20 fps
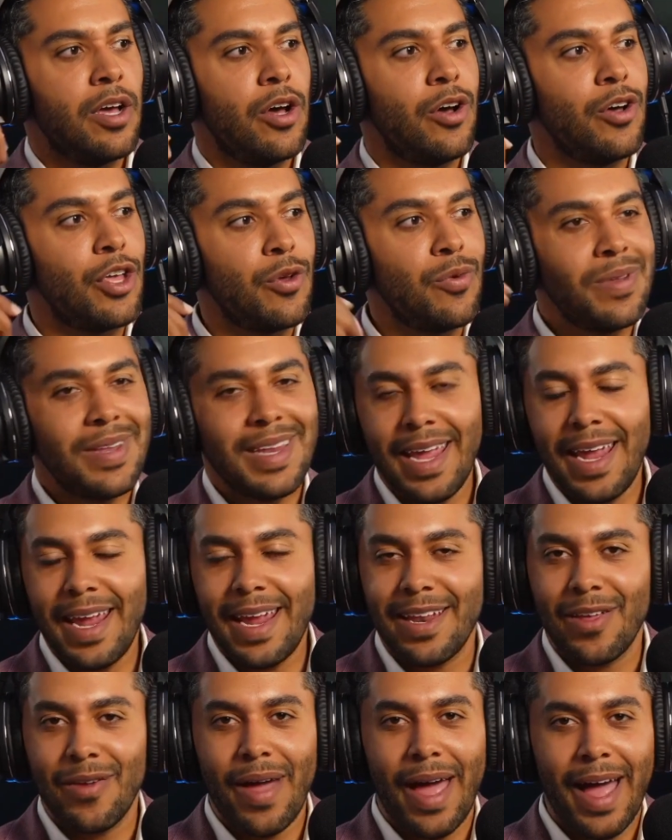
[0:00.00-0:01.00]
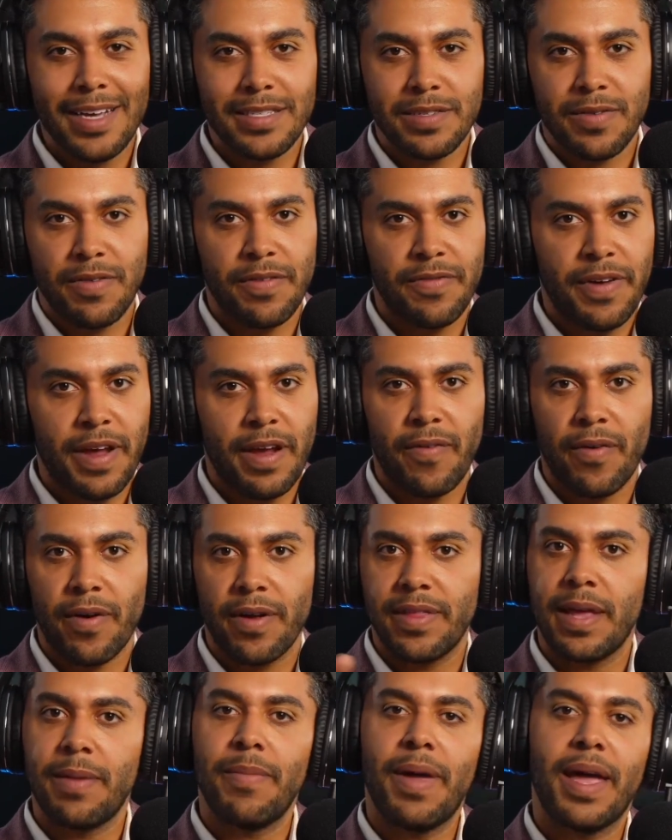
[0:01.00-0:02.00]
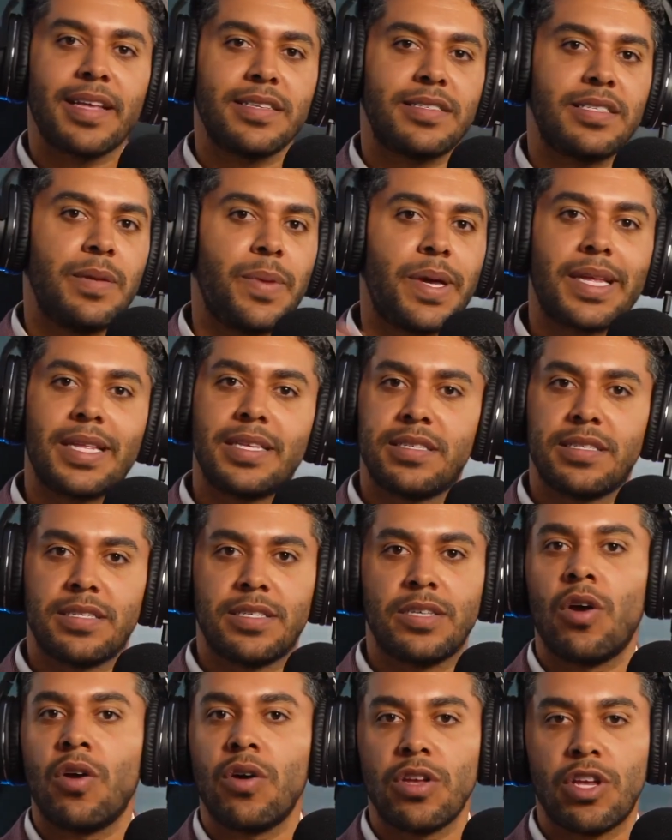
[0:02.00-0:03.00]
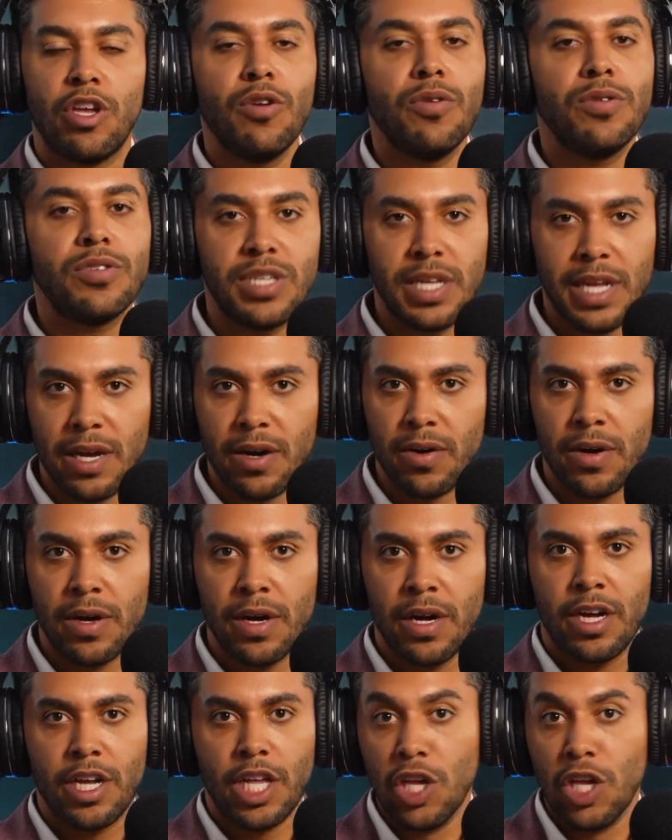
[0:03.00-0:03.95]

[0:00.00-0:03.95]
who you ask for a favor, and they make it seem like this is a huge deal.